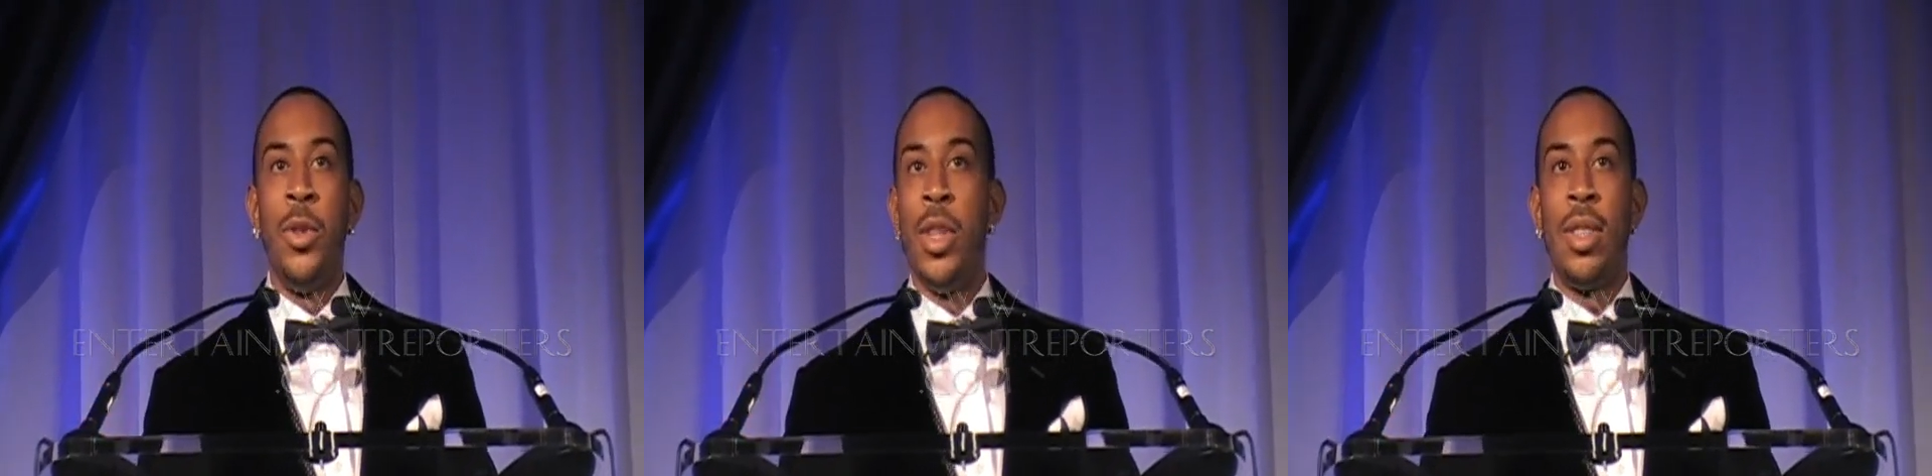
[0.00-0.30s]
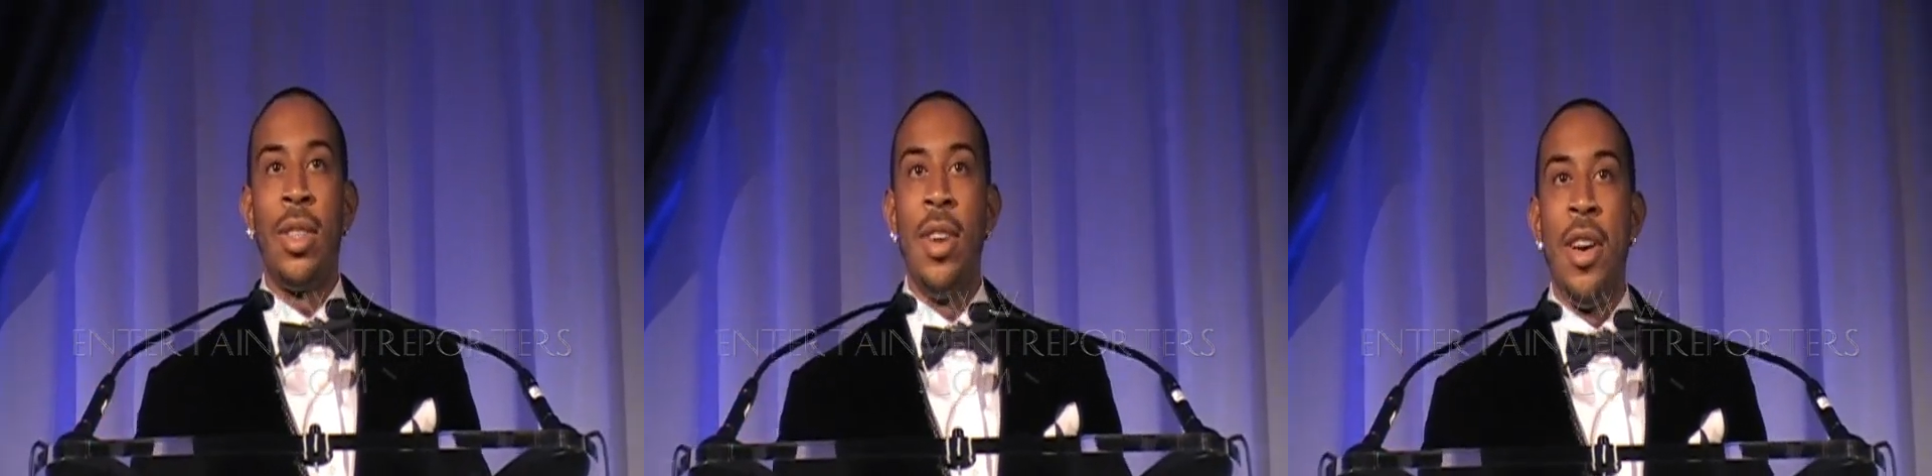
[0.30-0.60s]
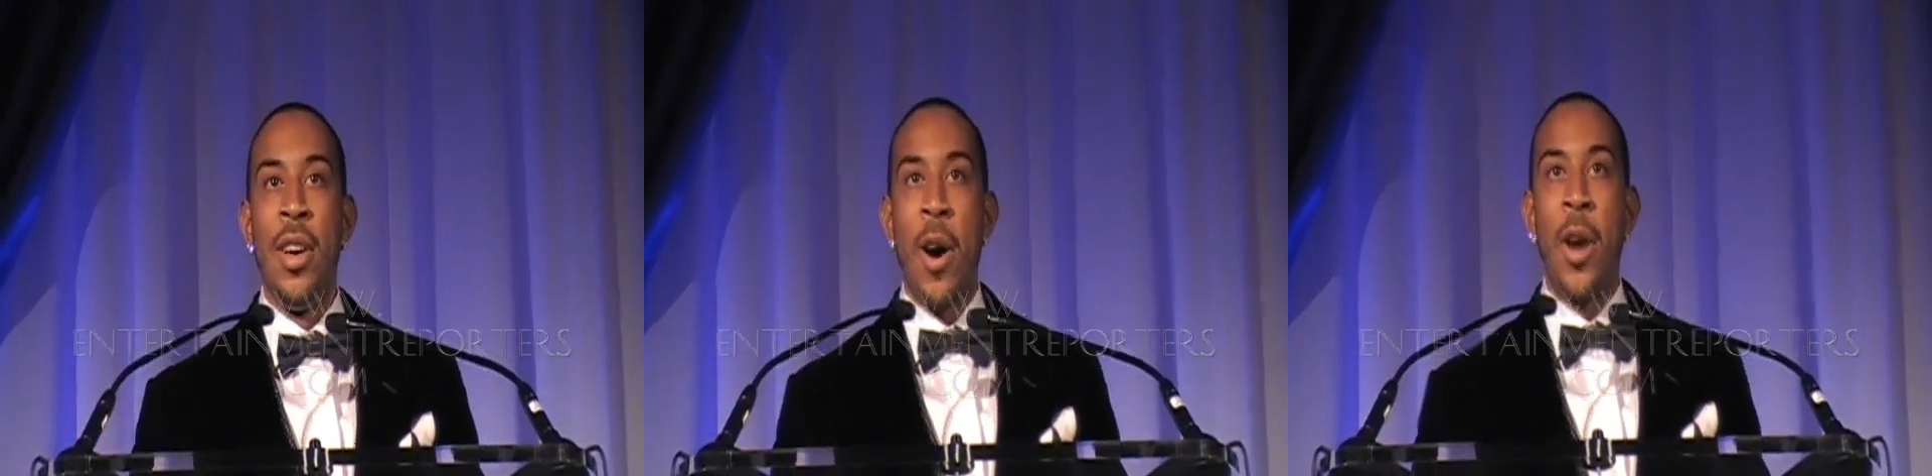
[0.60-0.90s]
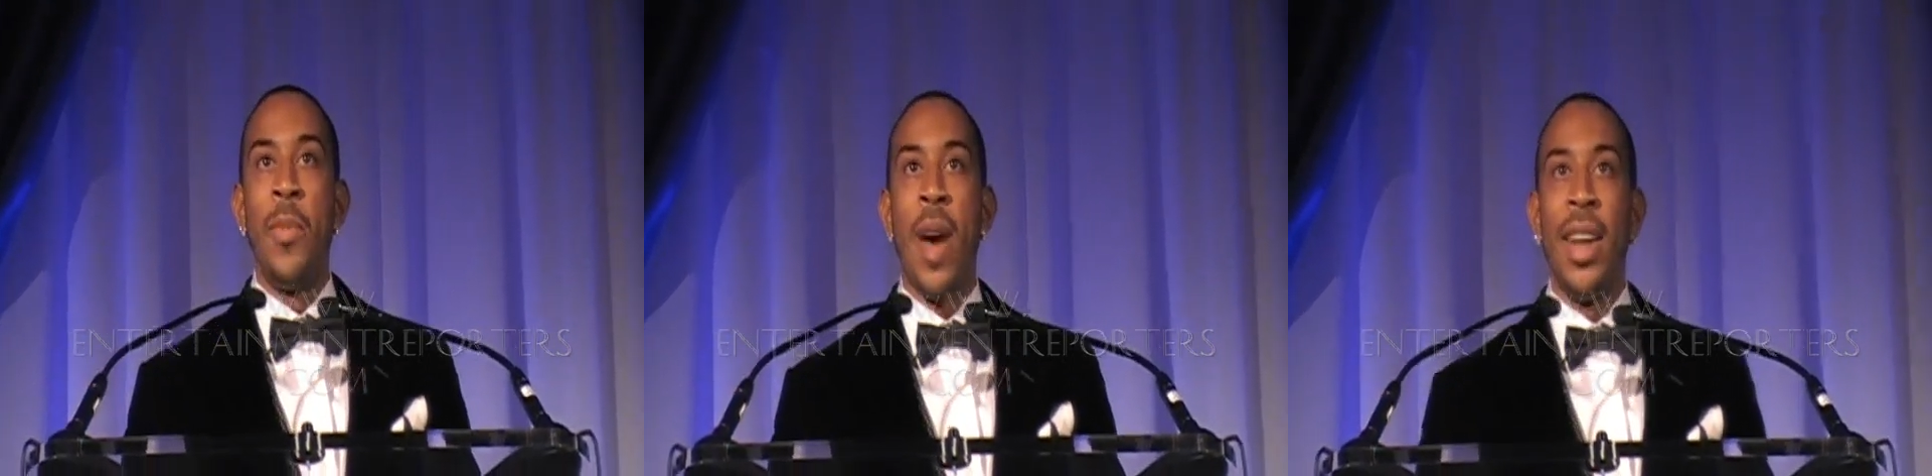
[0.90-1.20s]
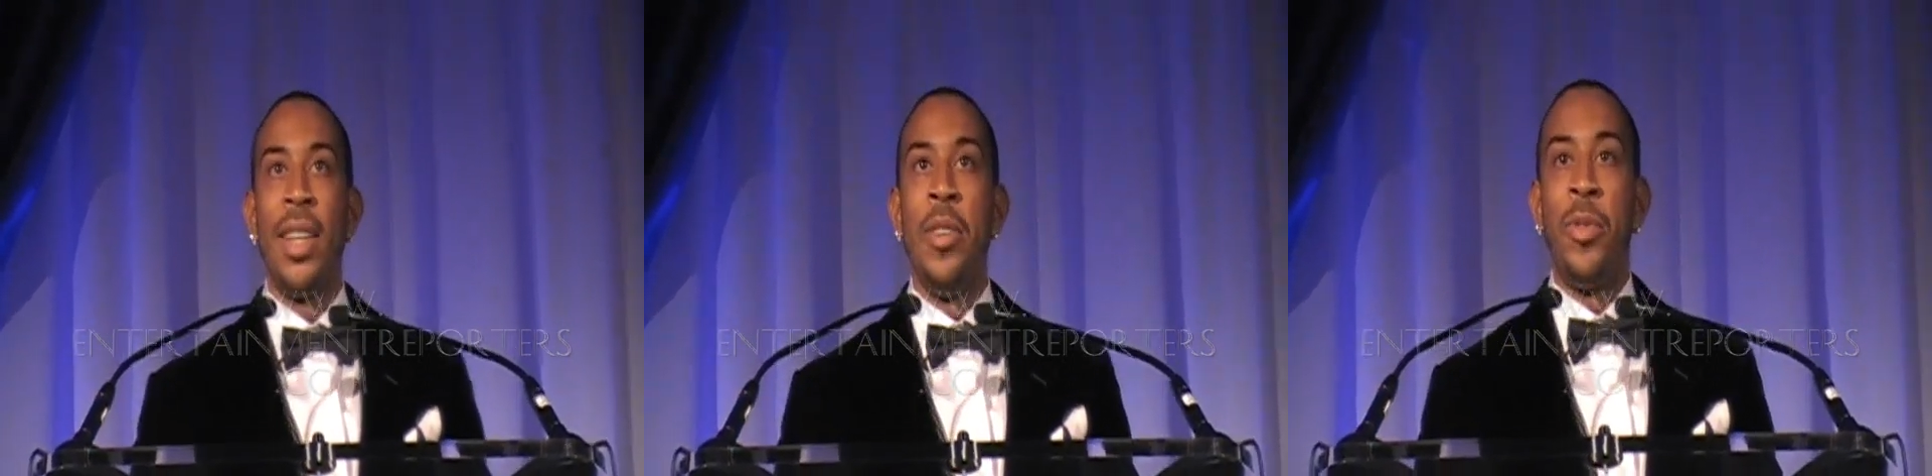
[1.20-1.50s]
You just
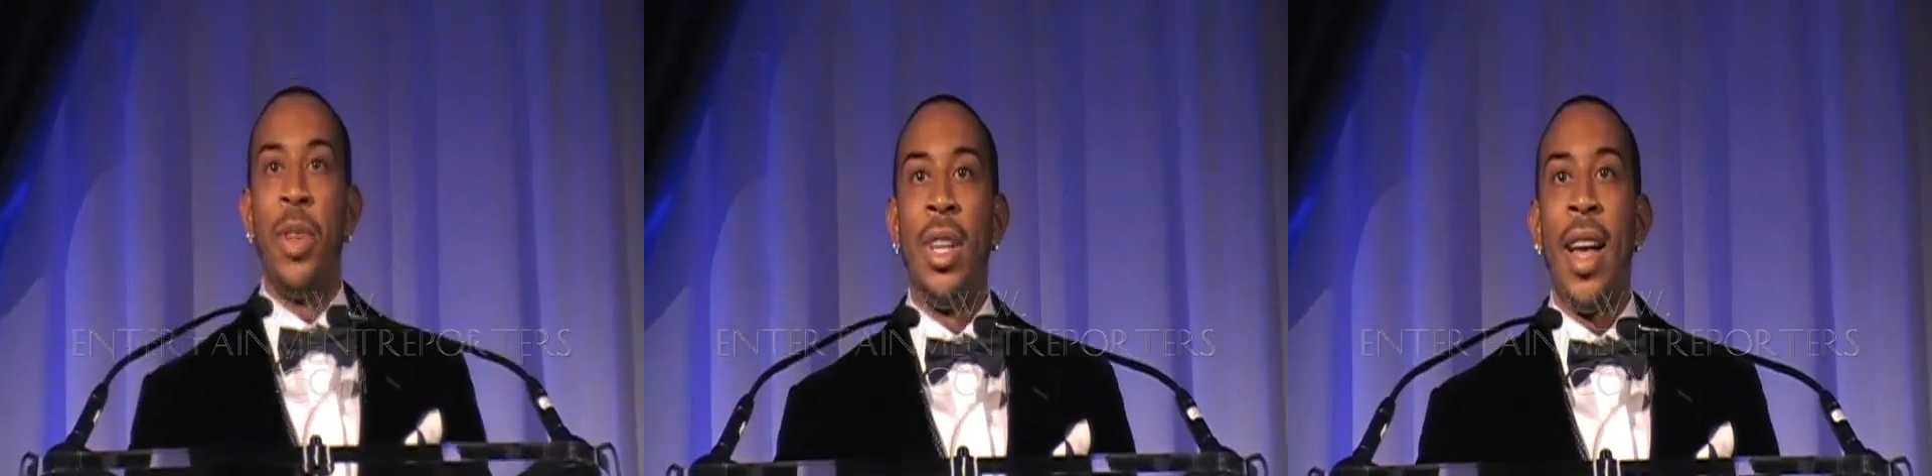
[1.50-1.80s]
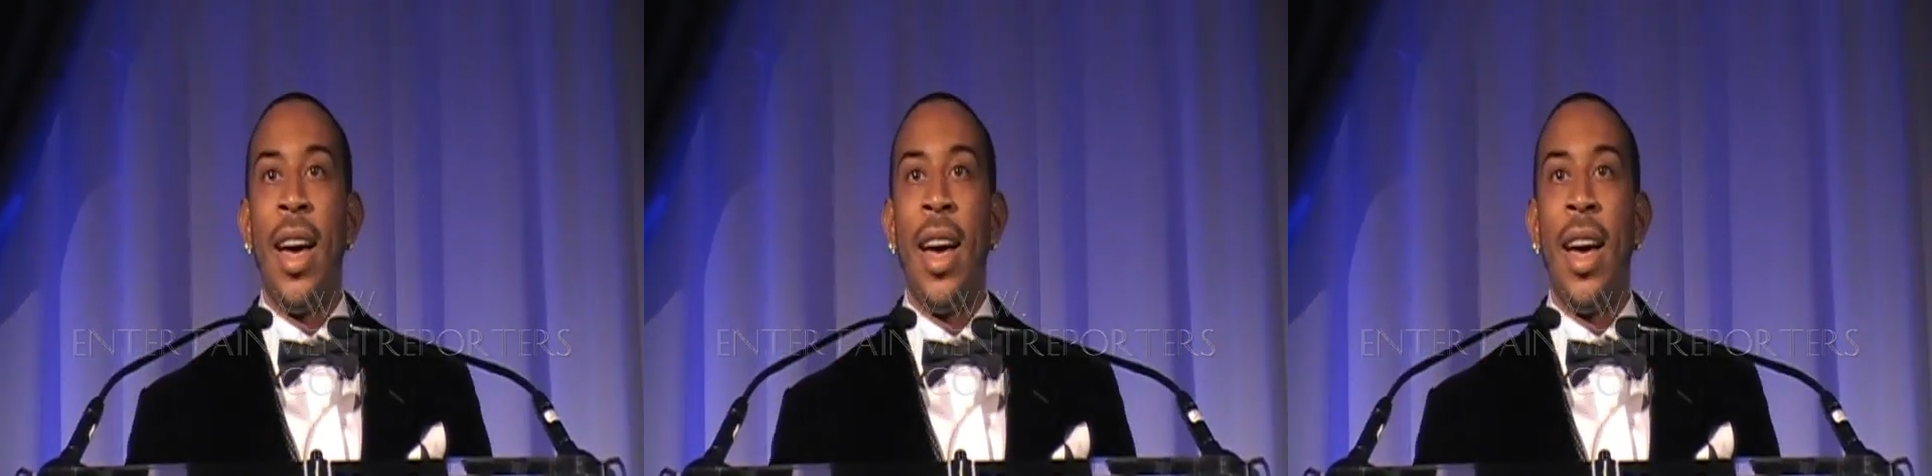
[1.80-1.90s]
automatically feel